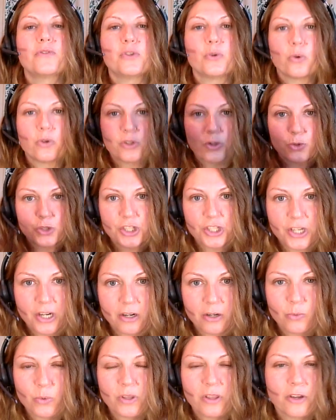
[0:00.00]
to also
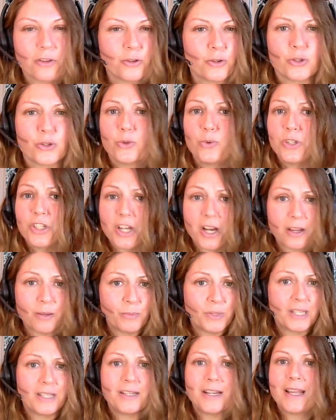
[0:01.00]
share it with others who
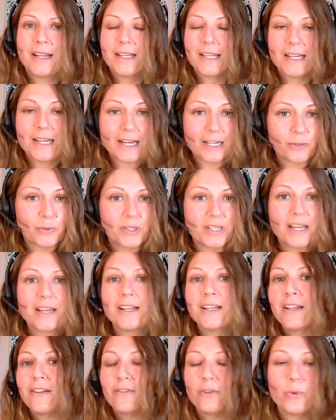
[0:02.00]
chime in and connect with
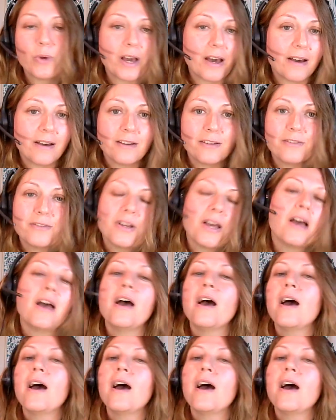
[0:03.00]
that. And if you have,